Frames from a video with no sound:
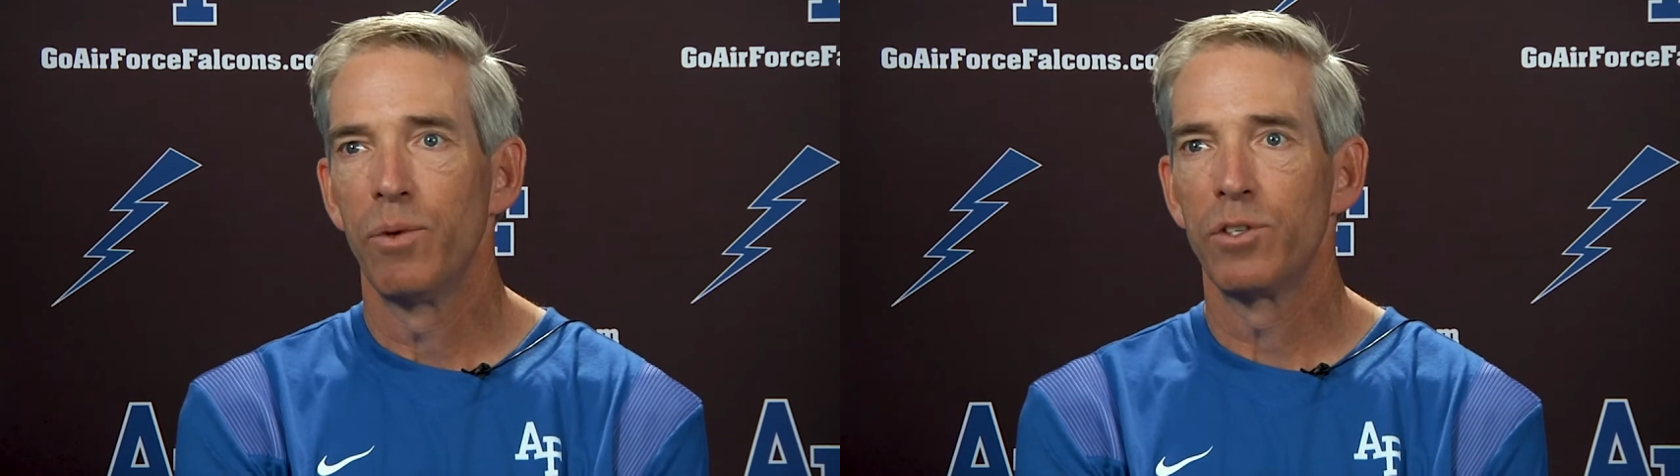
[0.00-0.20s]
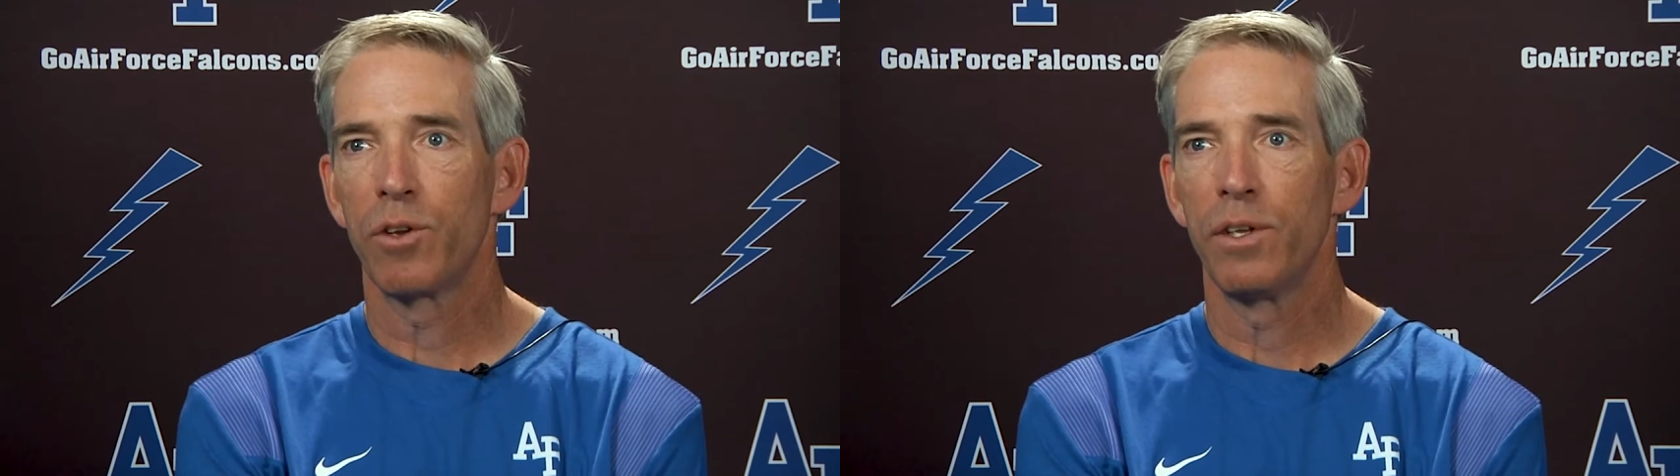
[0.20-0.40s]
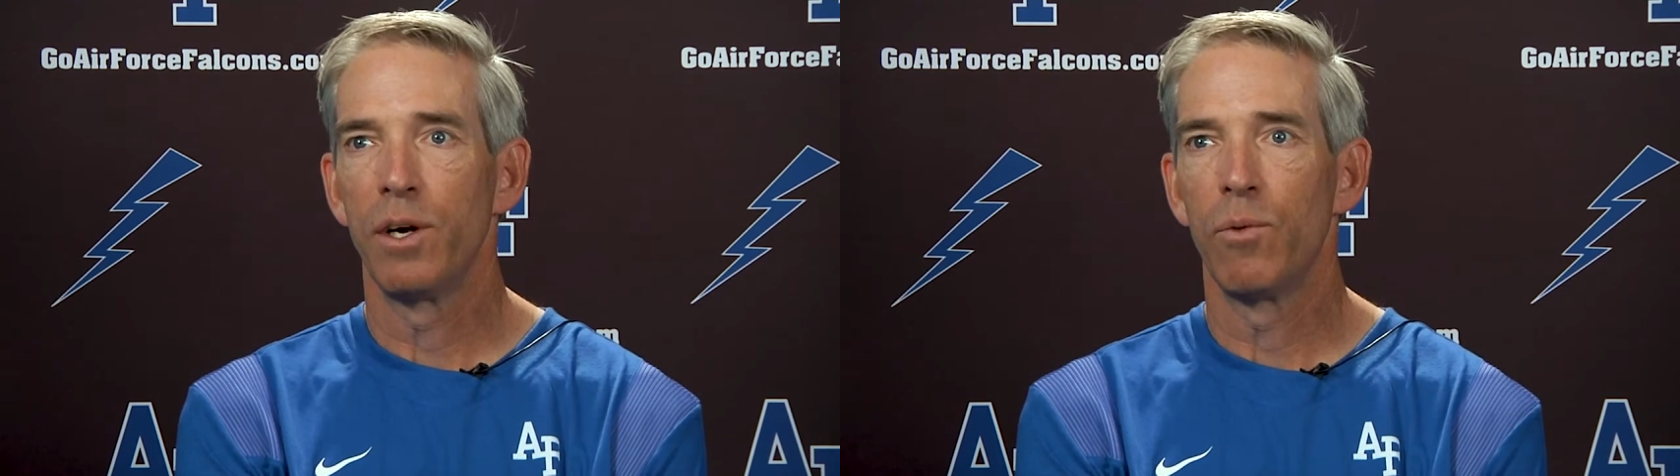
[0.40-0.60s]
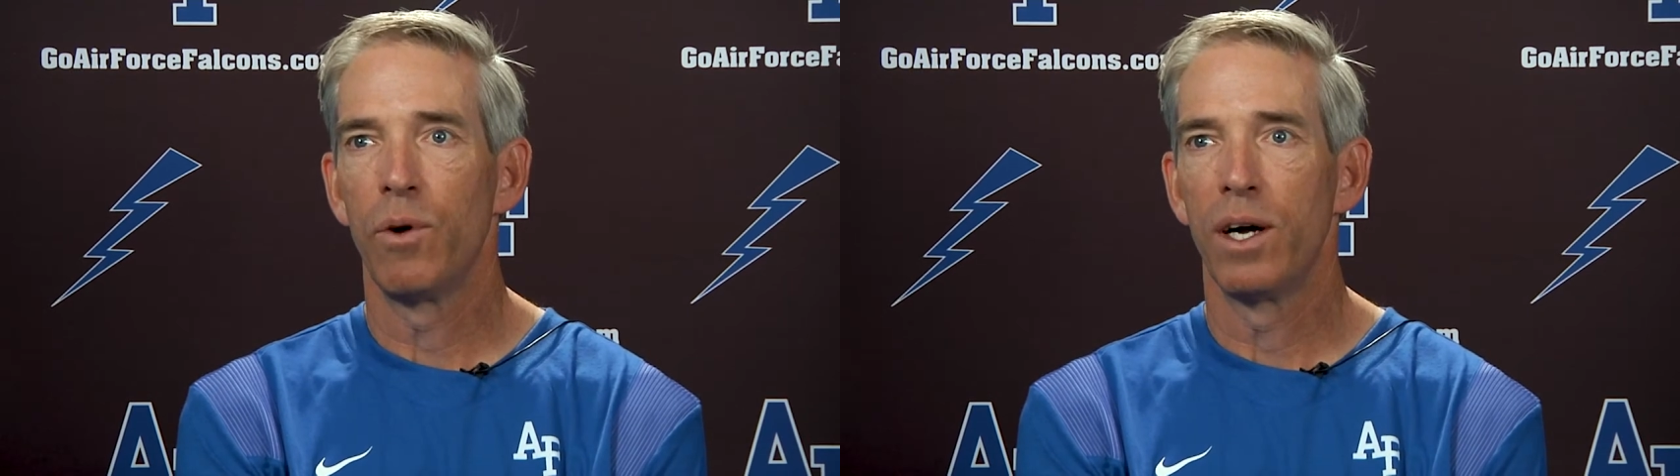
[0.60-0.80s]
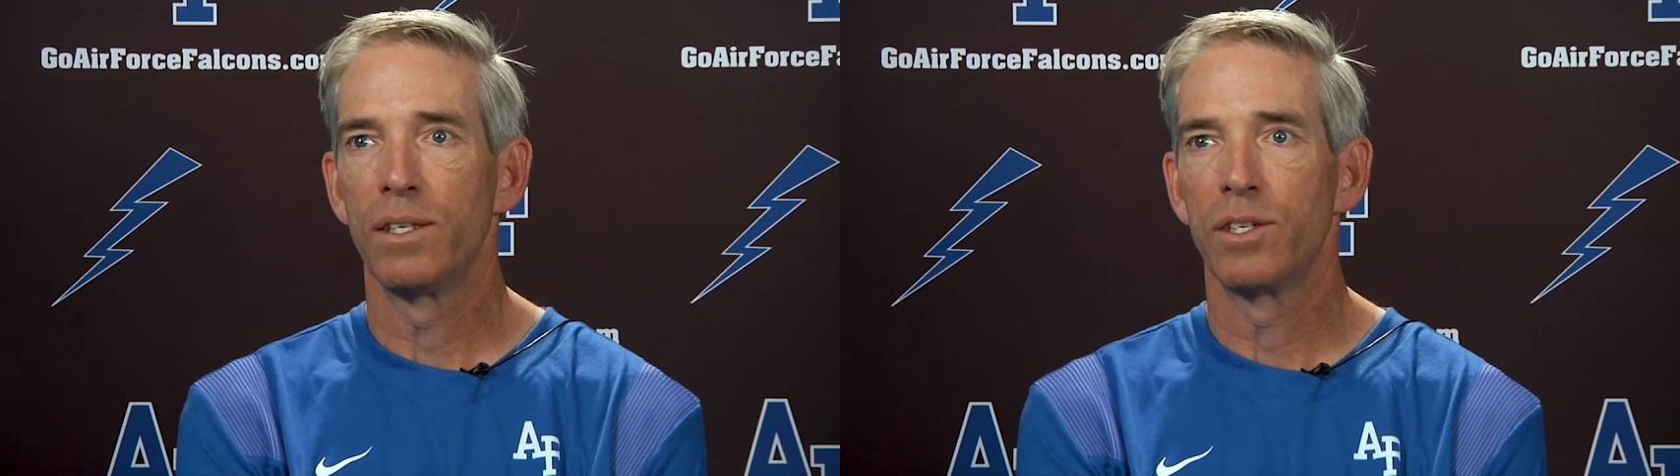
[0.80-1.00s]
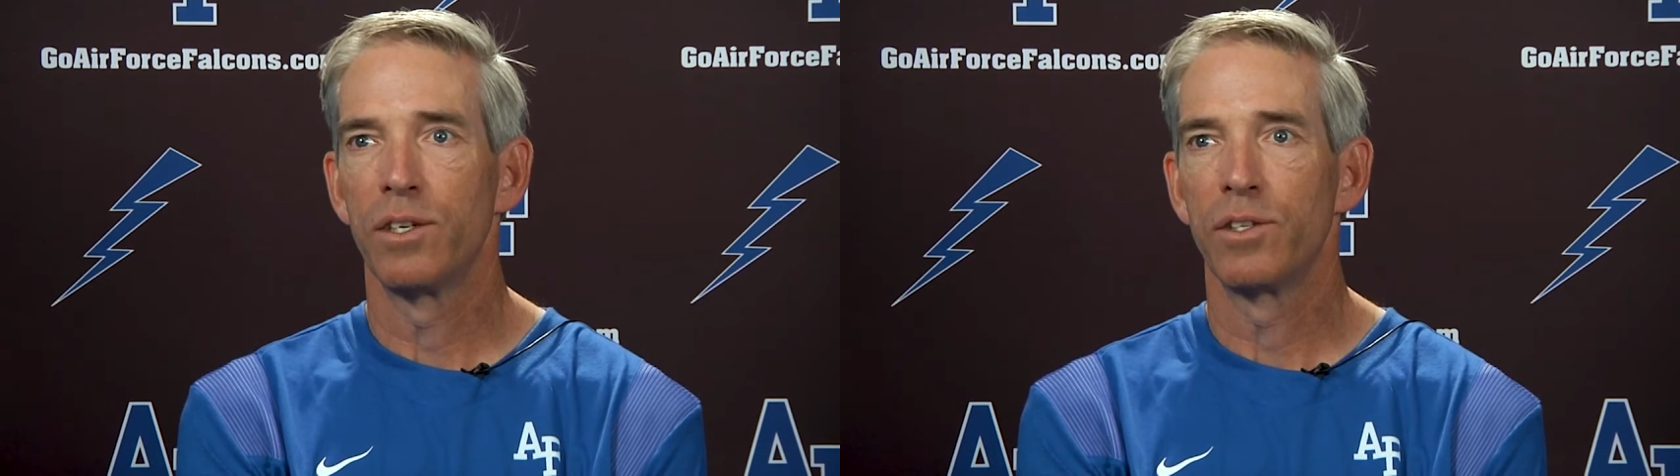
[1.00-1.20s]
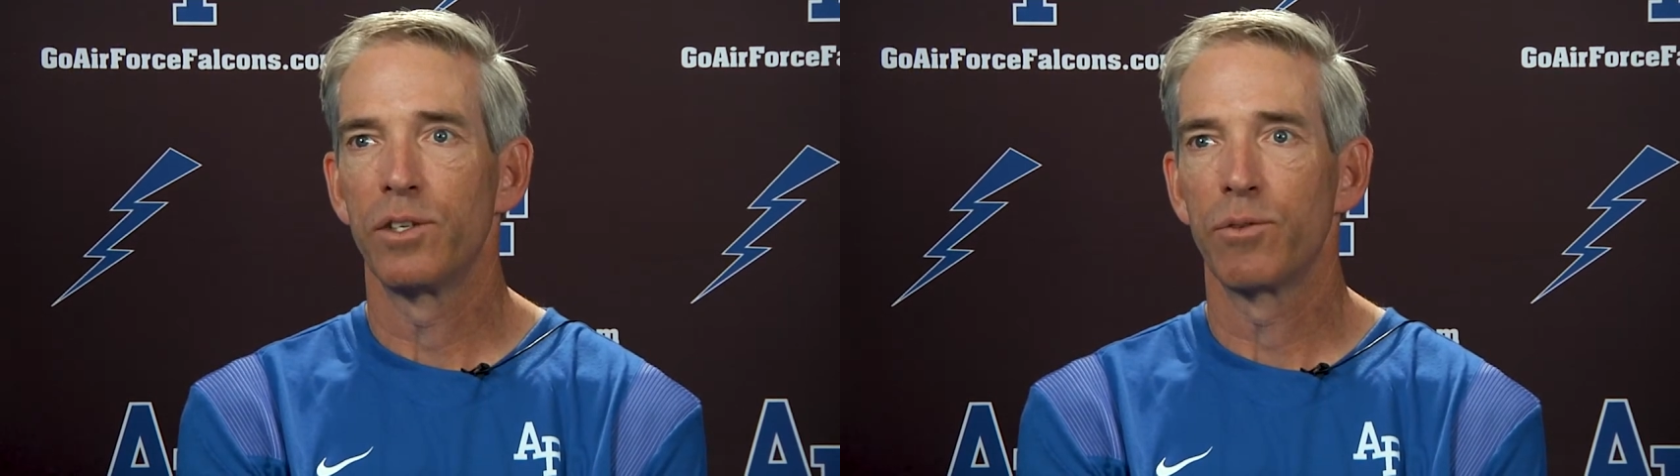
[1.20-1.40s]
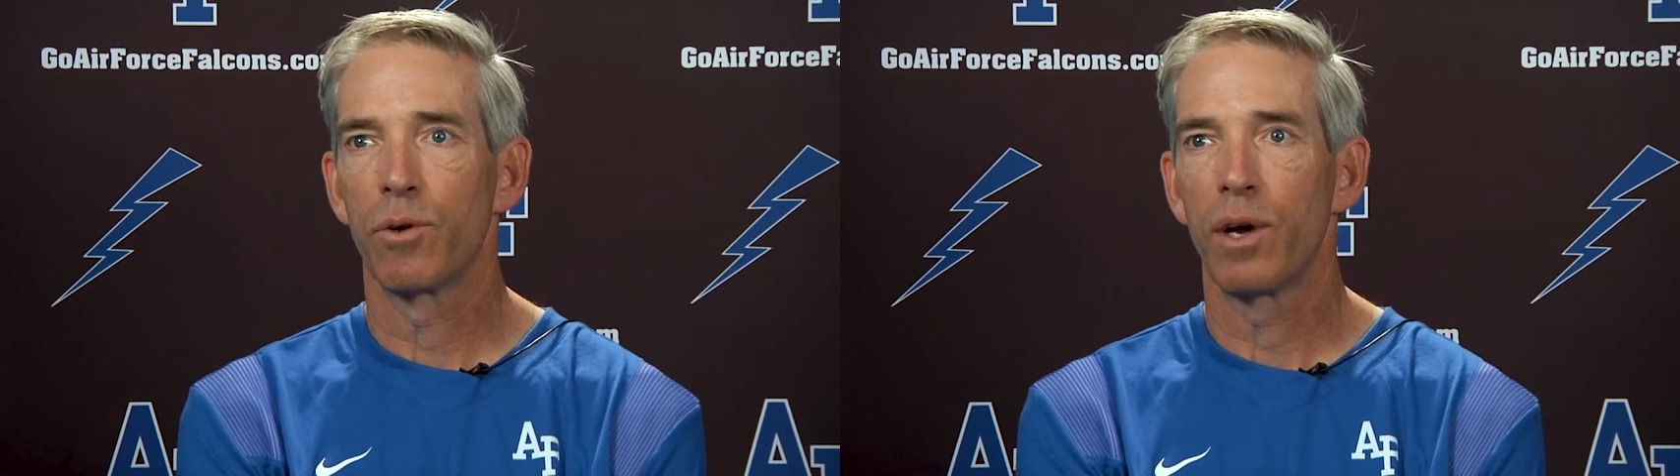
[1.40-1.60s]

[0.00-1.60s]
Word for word: we certainly don't want to to throw